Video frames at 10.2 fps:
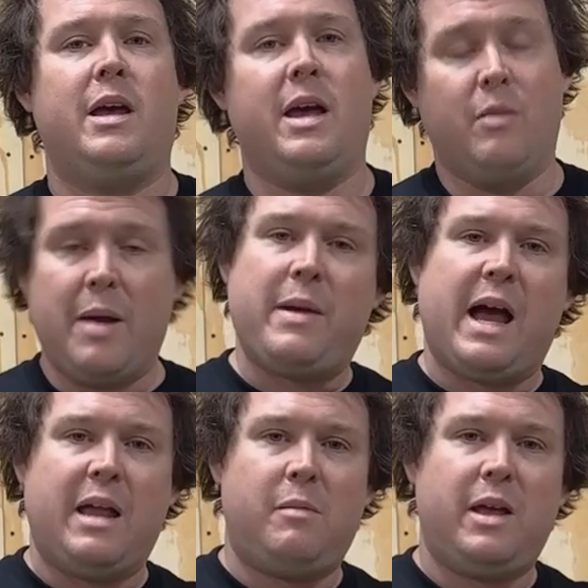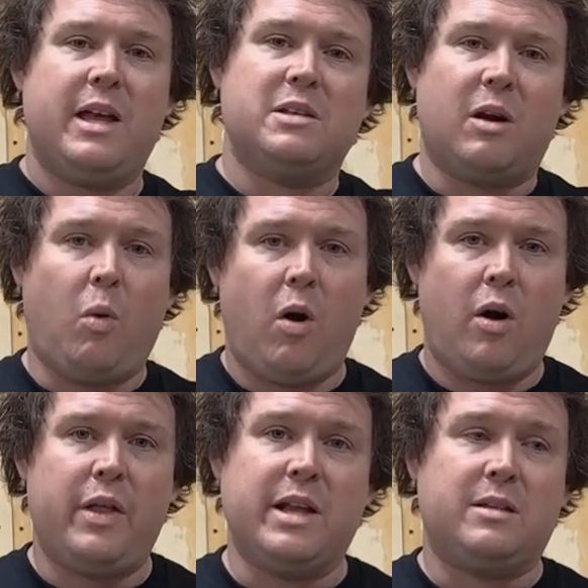And right behind me is our wall
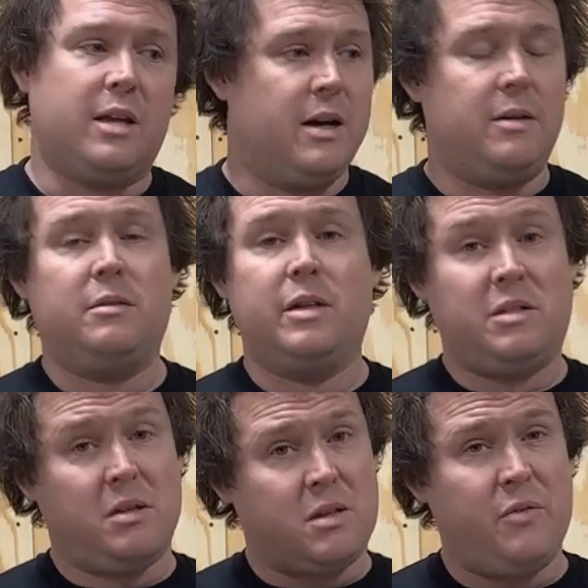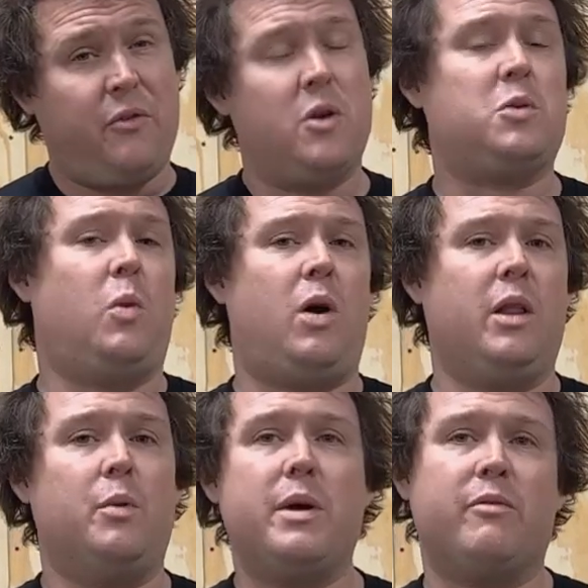that, this is the first wall that
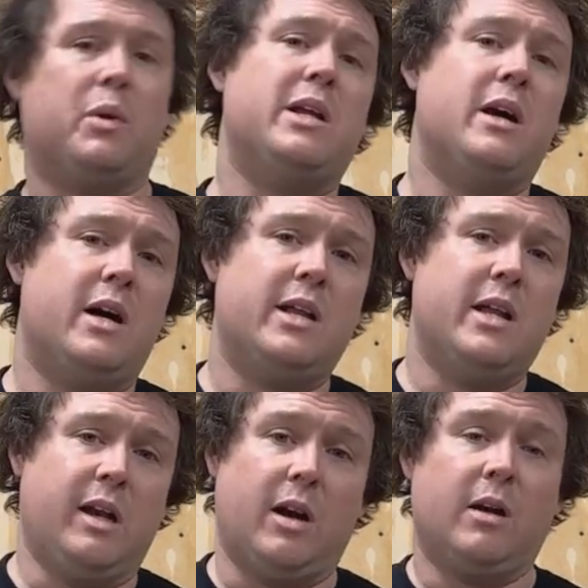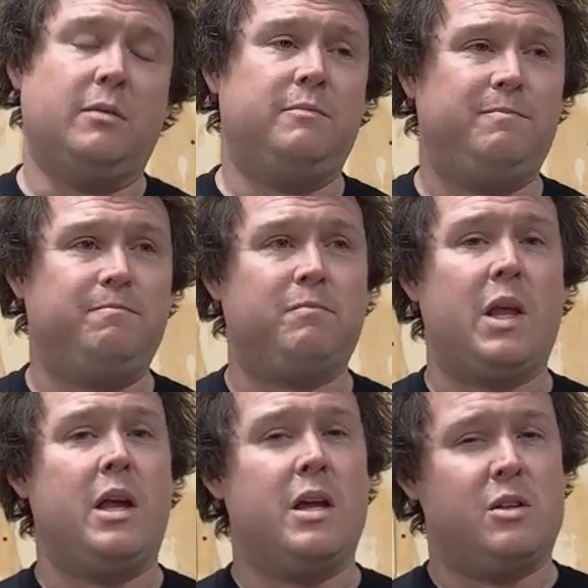we have redone in our
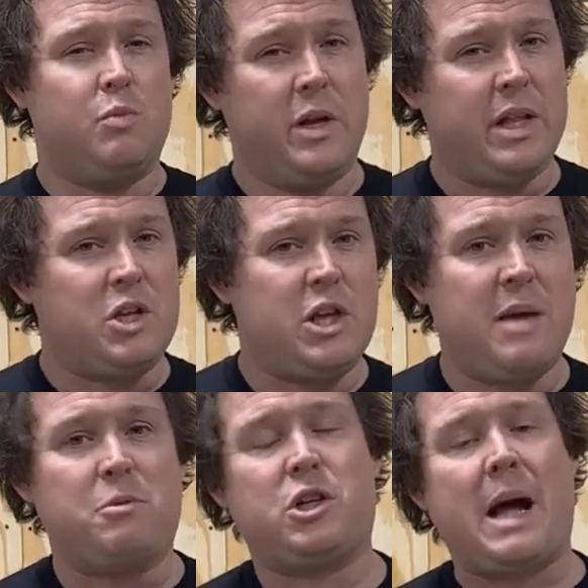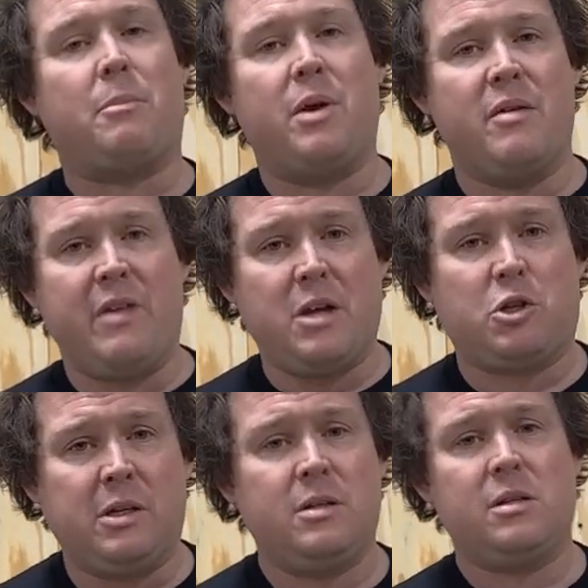really cheap shop renovation.